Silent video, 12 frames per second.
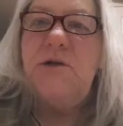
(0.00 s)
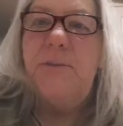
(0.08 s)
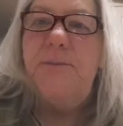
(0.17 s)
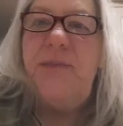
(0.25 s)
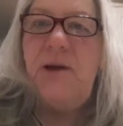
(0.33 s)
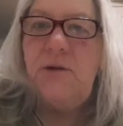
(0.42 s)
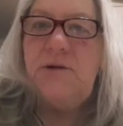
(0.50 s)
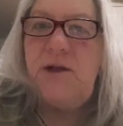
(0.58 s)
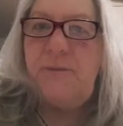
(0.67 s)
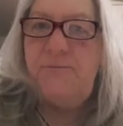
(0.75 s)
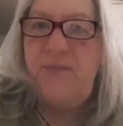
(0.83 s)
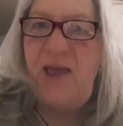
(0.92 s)
to build
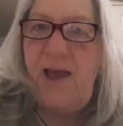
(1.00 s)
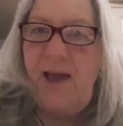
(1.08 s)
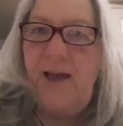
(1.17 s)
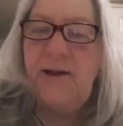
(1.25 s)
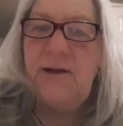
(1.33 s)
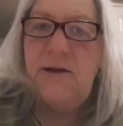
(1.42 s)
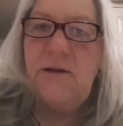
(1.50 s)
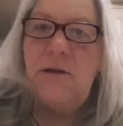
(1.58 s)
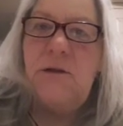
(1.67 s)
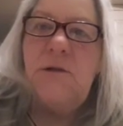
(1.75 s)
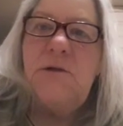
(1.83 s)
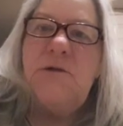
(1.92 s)
it back.
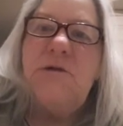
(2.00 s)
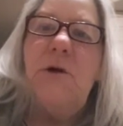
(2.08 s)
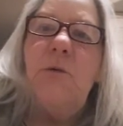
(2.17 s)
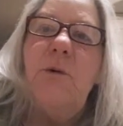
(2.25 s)
So